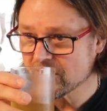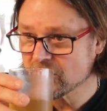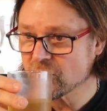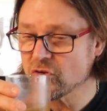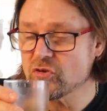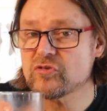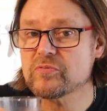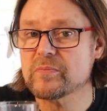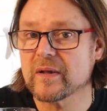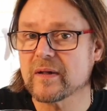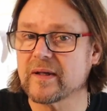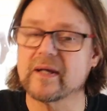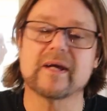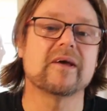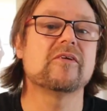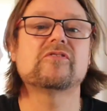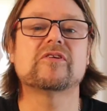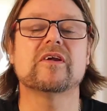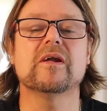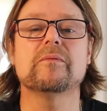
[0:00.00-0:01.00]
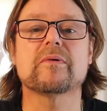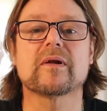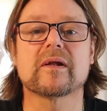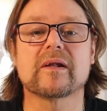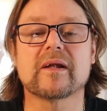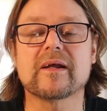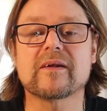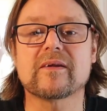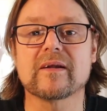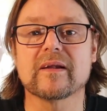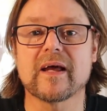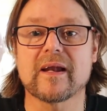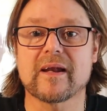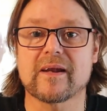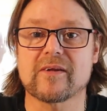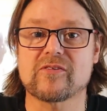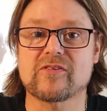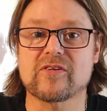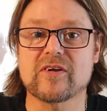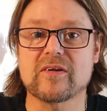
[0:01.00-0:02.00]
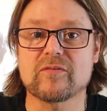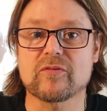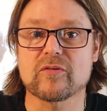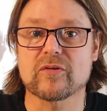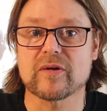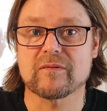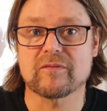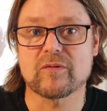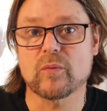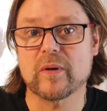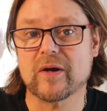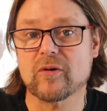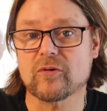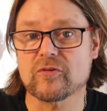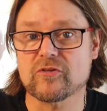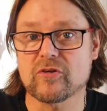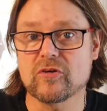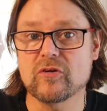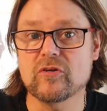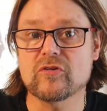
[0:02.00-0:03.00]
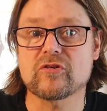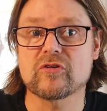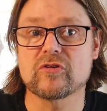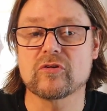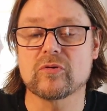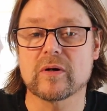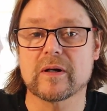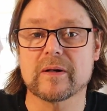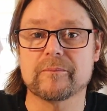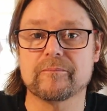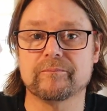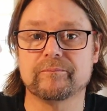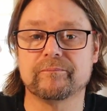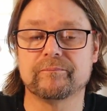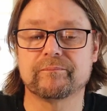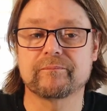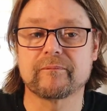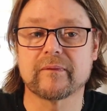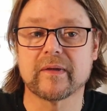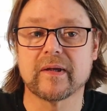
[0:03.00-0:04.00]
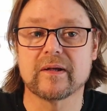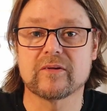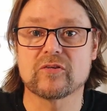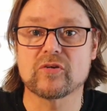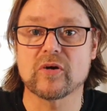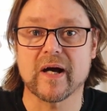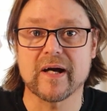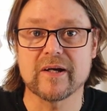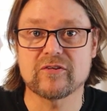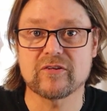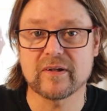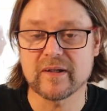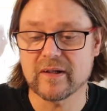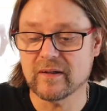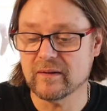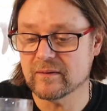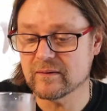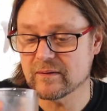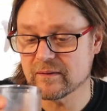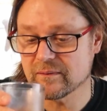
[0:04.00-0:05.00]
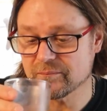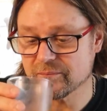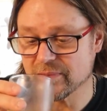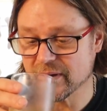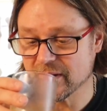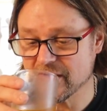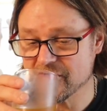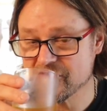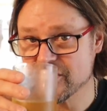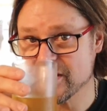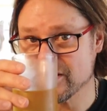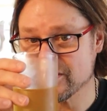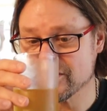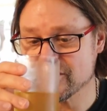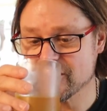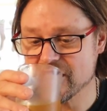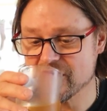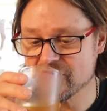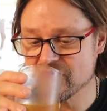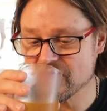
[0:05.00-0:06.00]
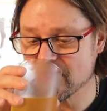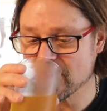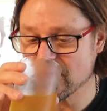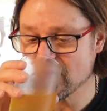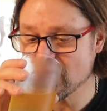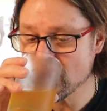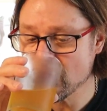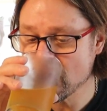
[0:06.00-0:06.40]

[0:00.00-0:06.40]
Do smell the yeast in it, but I need to let it sit for another week or two to age a little. But let's see how it tastes like.